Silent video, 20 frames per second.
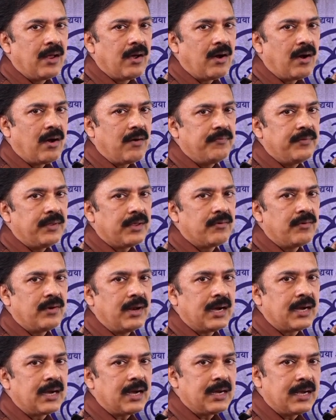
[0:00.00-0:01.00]
of
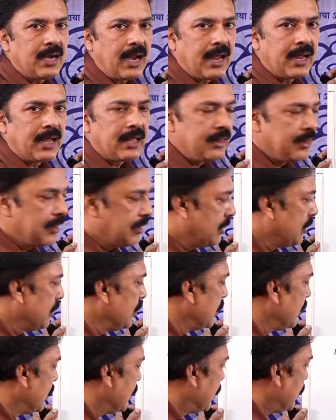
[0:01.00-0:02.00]
equilateral triangle.
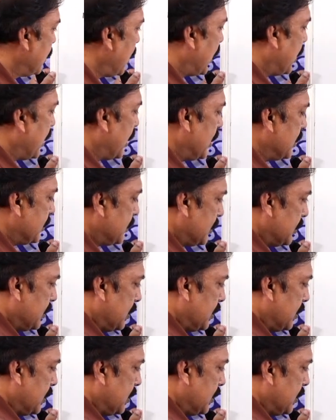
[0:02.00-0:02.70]
That is,